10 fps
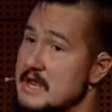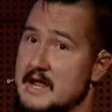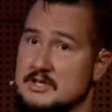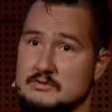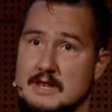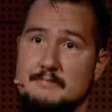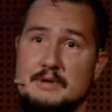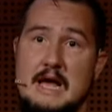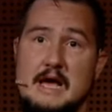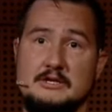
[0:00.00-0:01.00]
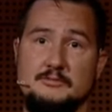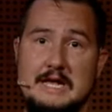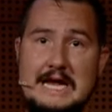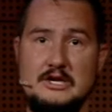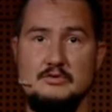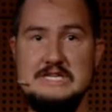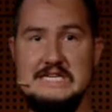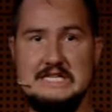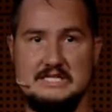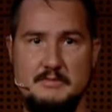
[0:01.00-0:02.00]
actual API to be like, I don't
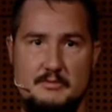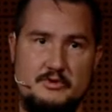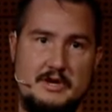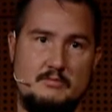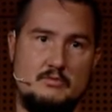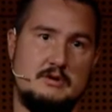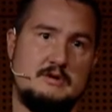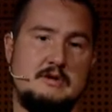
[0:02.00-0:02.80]
need this memory anymore.